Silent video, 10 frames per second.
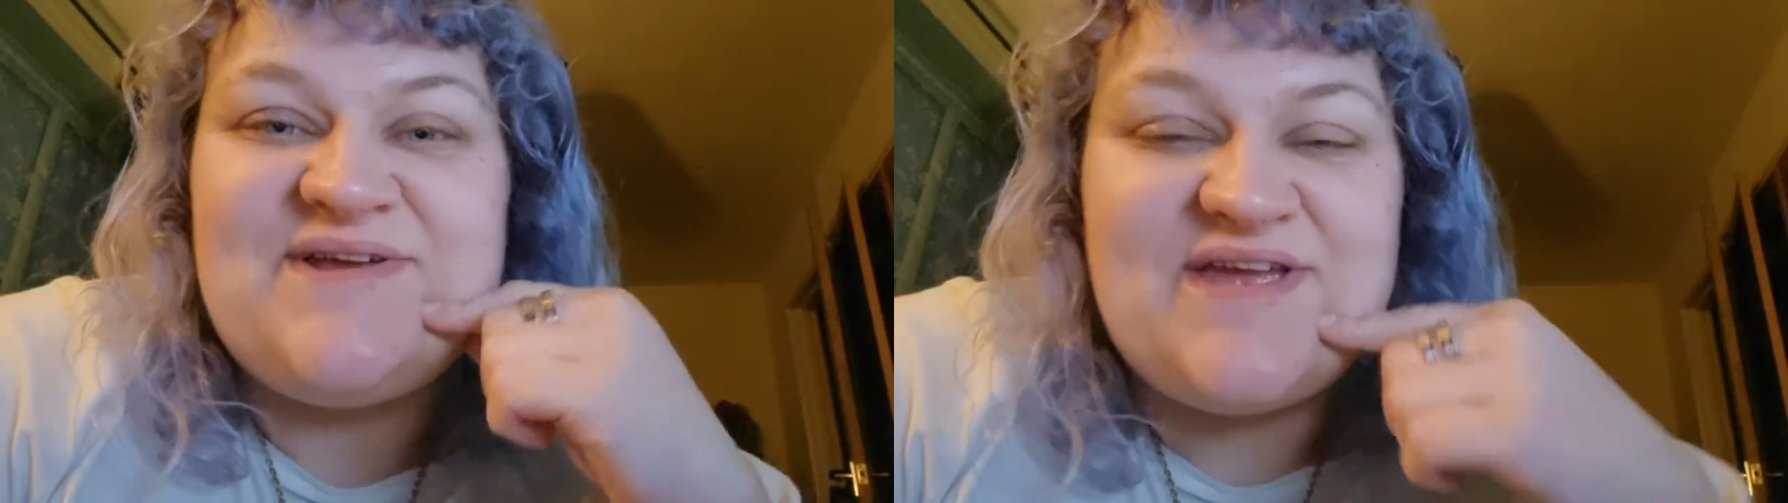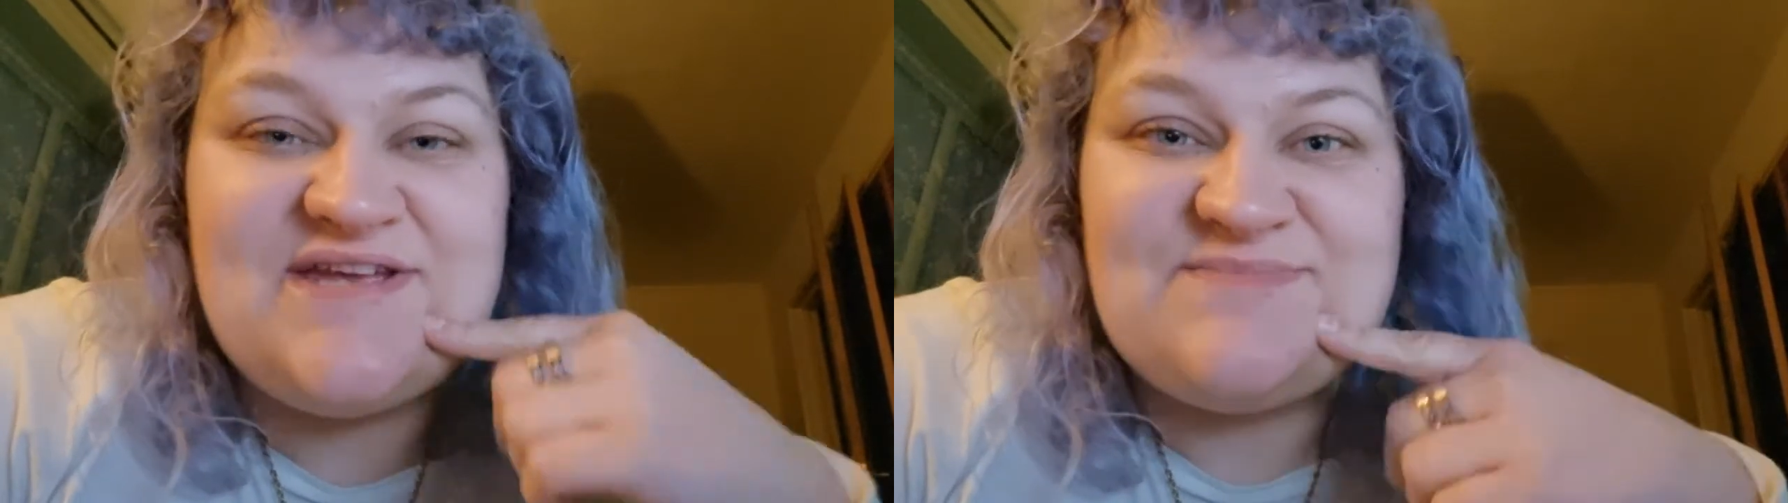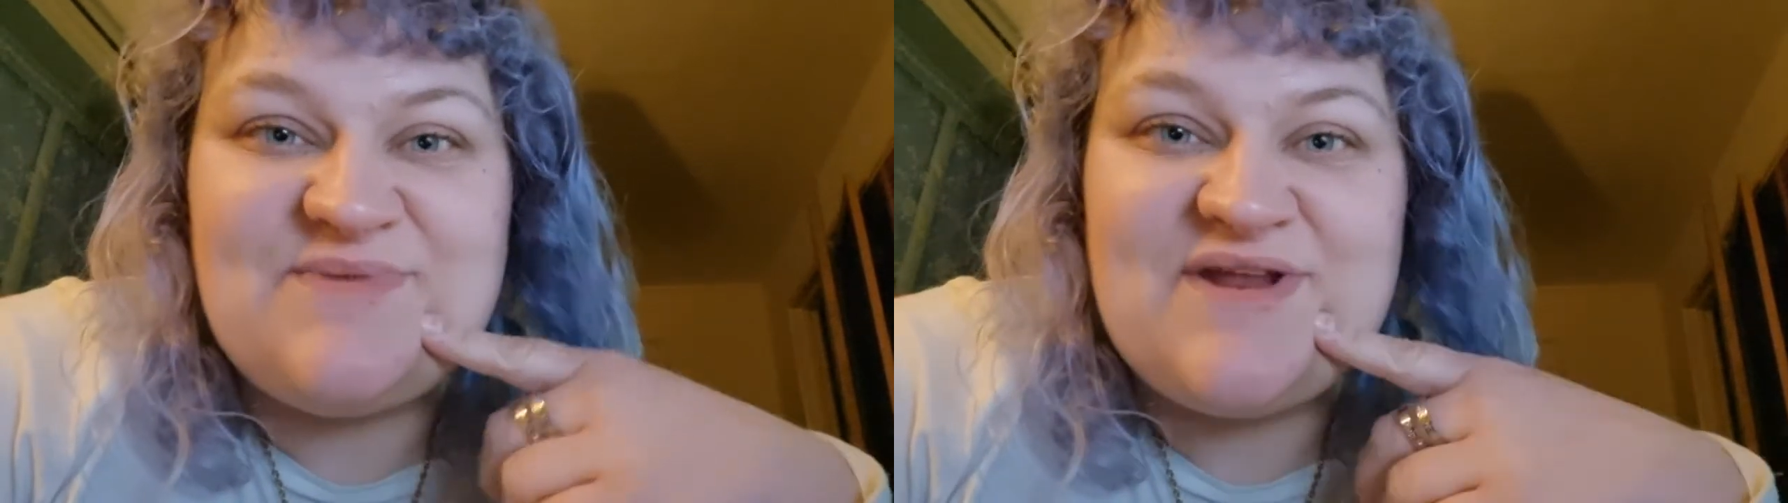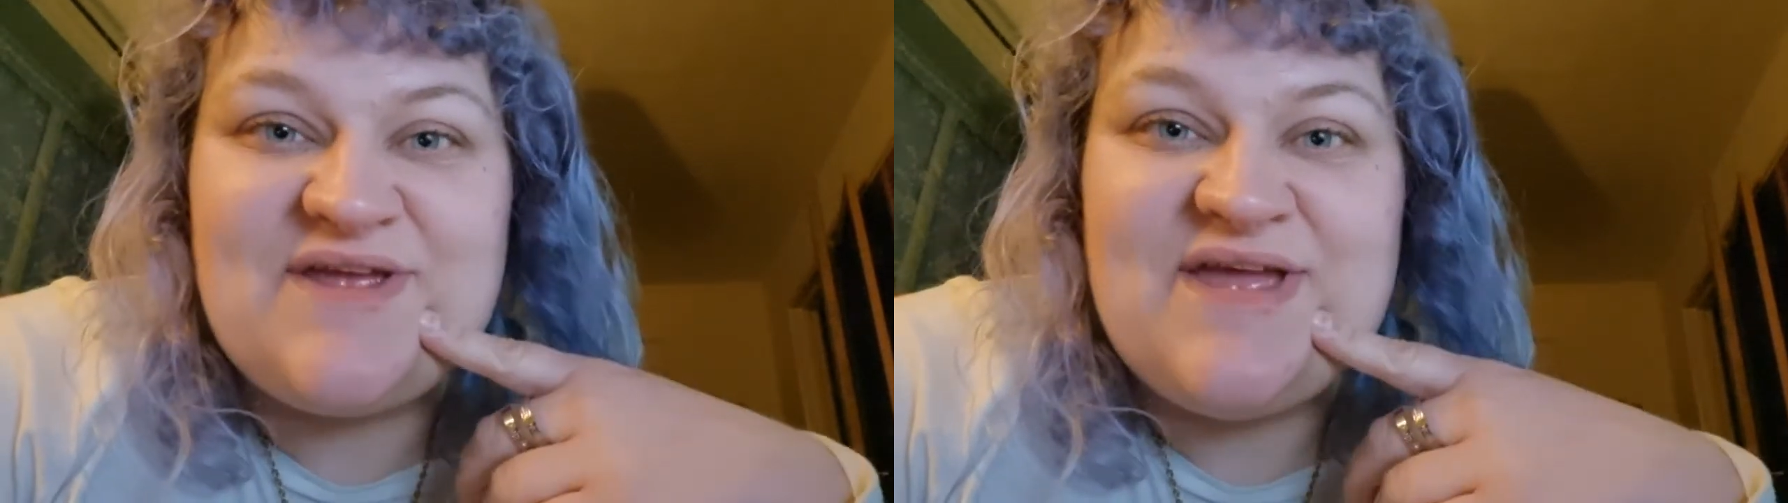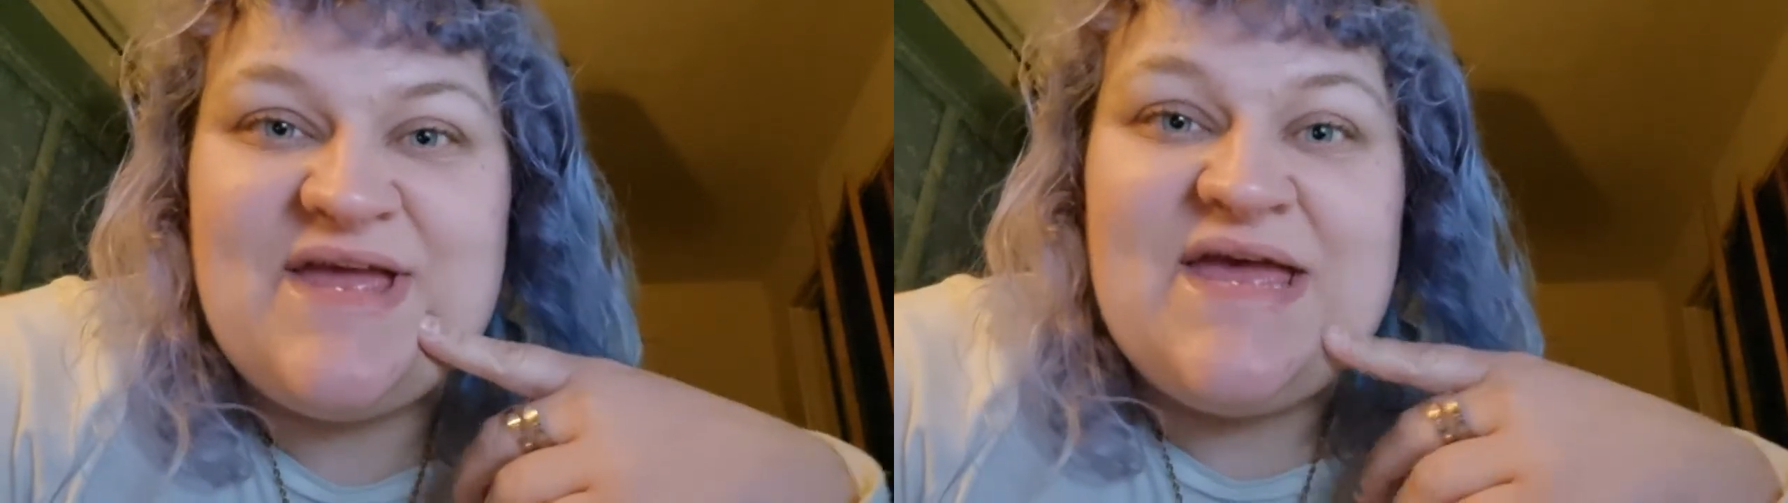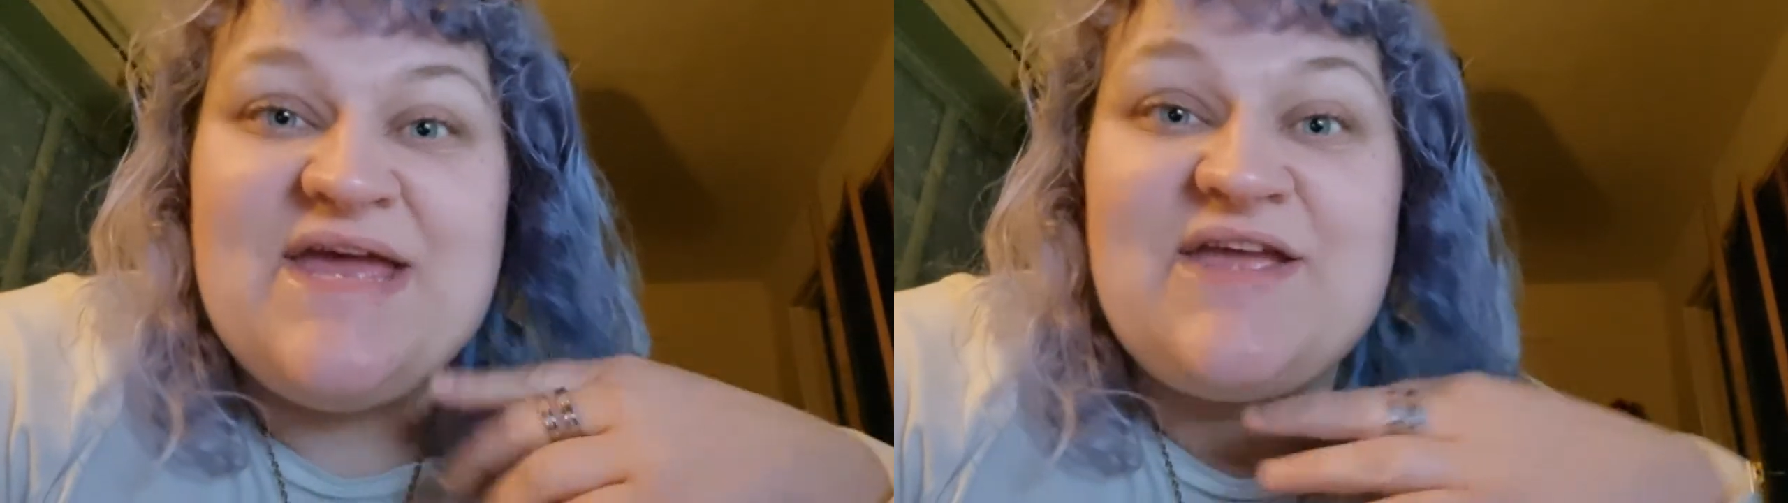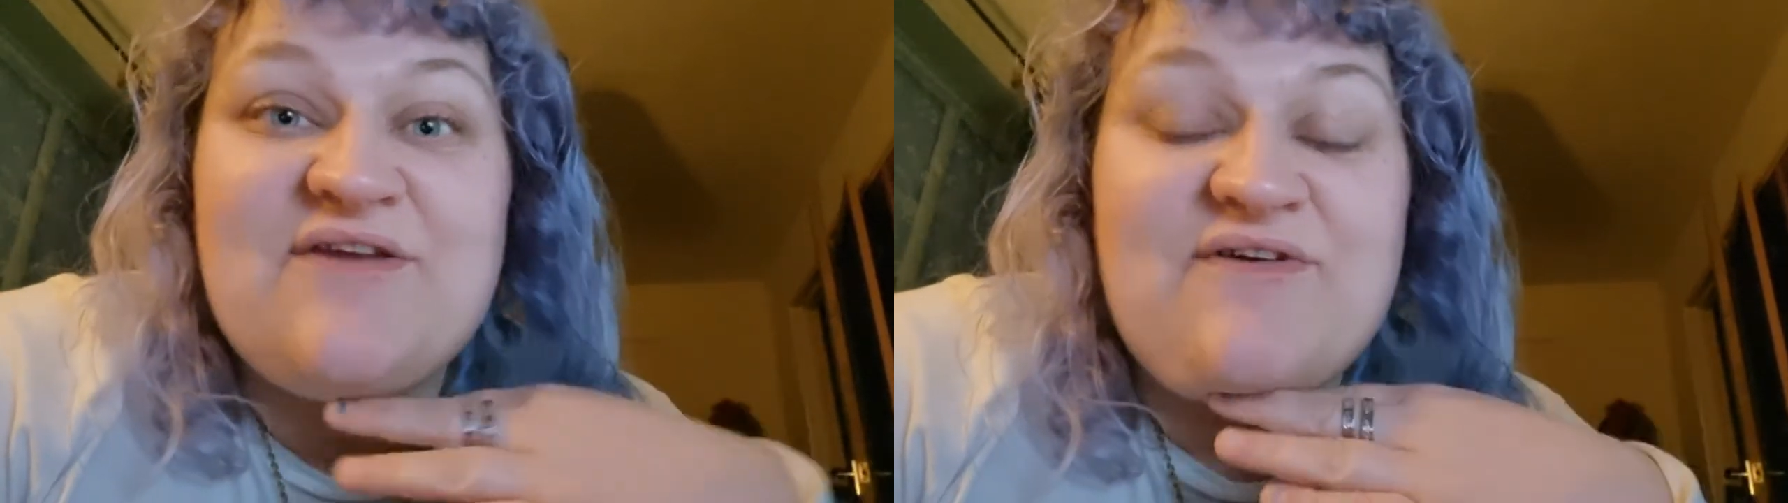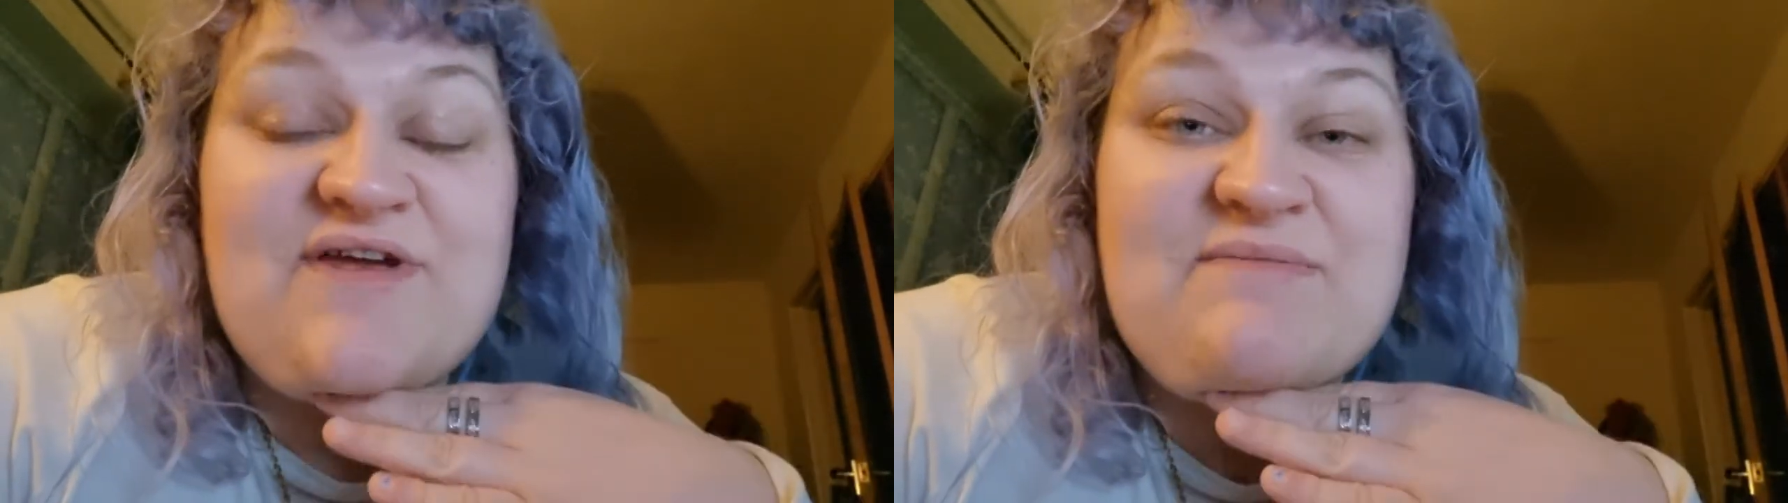So keep smiling,
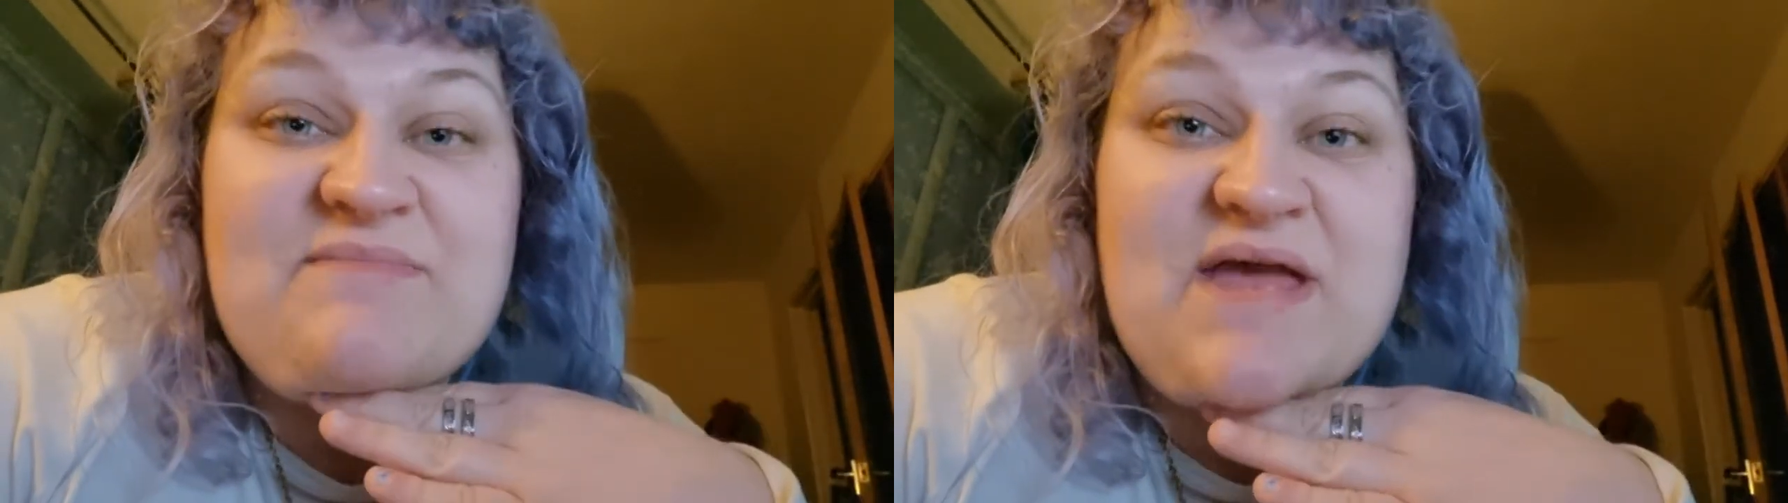keep reading,